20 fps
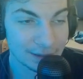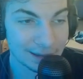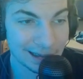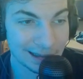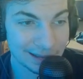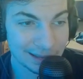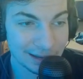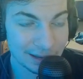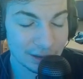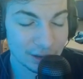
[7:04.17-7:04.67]

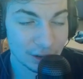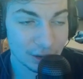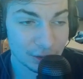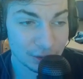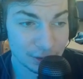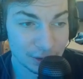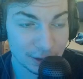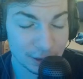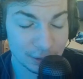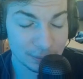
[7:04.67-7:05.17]
think
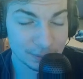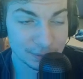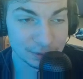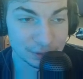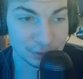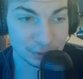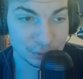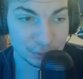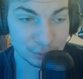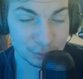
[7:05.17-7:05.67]
Gunnar Helm
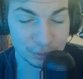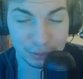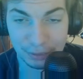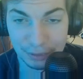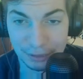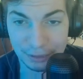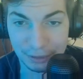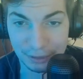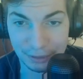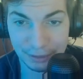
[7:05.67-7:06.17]
is
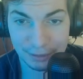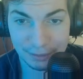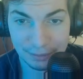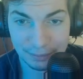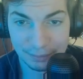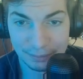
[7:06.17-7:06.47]
really good.